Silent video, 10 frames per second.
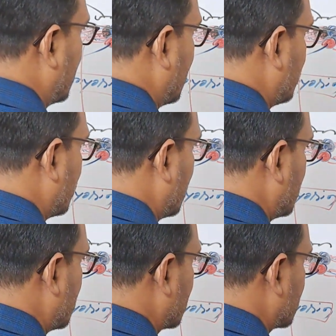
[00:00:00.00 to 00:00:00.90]
It will
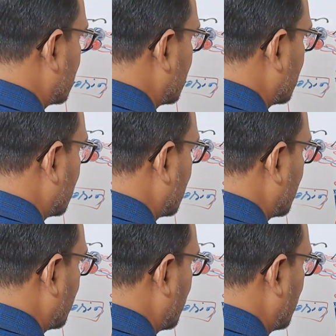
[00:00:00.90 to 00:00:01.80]
just,
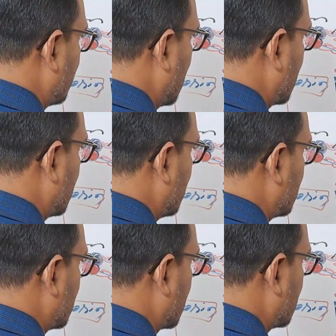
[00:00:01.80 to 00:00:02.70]
from that
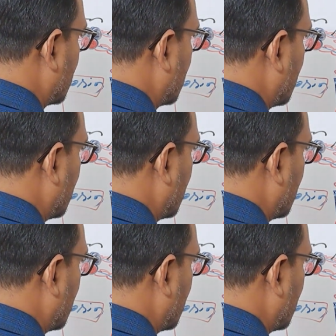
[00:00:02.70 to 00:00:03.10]
structure,